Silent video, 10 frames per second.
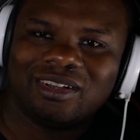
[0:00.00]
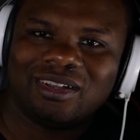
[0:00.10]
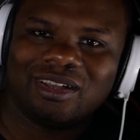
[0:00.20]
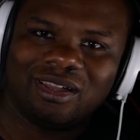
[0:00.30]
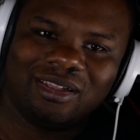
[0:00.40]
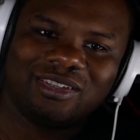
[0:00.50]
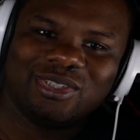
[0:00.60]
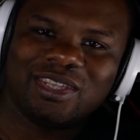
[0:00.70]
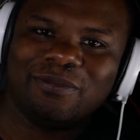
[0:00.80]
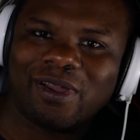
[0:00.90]
Oh, you
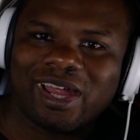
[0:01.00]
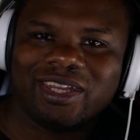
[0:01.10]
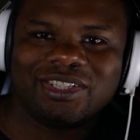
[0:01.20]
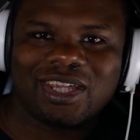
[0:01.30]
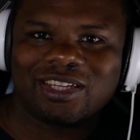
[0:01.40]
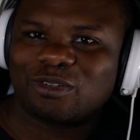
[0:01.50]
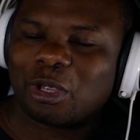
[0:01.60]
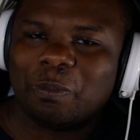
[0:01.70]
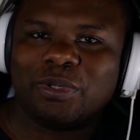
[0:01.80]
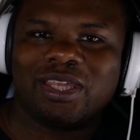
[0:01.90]
see Vanya, she has
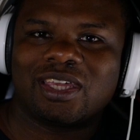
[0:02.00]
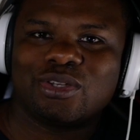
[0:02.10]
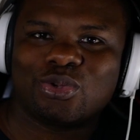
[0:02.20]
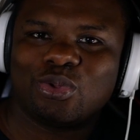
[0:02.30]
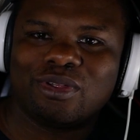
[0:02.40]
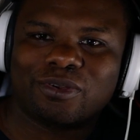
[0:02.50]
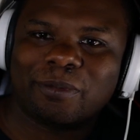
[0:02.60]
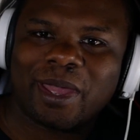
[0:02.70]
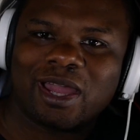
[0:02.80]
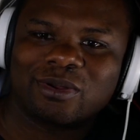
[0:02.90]
complete control of her
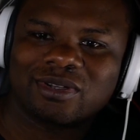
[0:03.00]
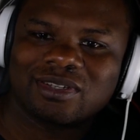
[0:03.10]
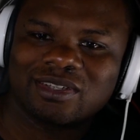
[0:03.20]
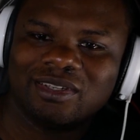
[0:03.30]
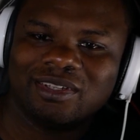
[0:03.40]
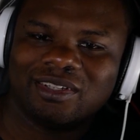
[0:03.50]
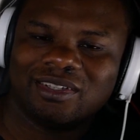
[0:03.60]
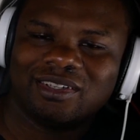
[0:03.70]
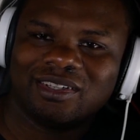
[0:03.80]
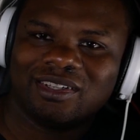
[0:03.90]
powers.
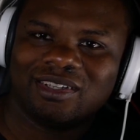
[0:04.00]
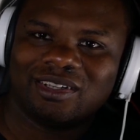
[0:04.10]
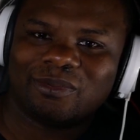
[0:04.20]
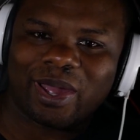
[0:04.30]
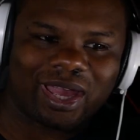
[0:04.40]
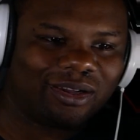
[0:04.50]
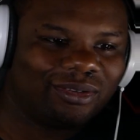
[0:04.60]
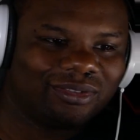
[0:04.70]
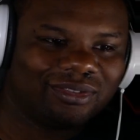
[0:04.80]
Wow.